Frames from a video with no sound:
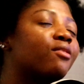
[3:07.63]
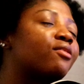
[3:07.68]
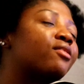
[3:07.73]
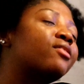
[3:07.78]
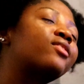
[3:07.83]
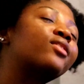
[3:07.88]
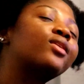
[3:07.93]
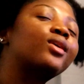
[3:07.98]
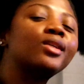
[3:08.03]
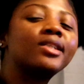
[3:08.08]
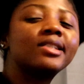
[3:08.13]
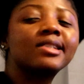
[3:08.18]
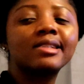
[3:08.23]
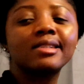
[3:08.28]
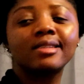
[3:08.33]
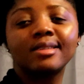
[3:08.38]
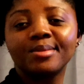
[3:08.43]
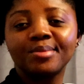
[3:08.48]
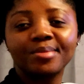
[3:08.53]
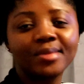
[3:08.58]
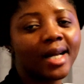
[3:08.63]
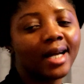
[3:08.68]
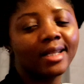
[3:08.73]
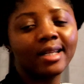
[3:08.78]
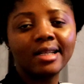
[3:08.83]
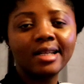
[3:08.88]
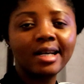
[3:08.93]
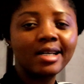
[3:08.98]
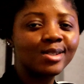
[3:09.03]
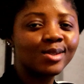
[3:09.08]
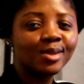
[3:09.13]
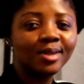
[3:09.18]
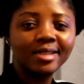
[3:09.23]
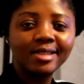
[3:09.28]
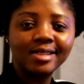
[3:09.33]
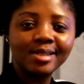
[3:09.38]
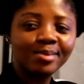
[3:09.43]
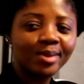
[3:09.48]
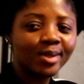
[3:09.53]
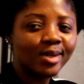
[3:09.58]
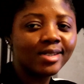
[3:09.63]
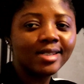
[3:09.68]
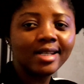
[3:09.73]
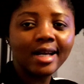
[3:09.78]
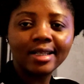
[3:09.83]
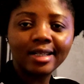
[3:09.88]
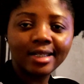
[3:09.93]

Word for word: fruits adana is not eating because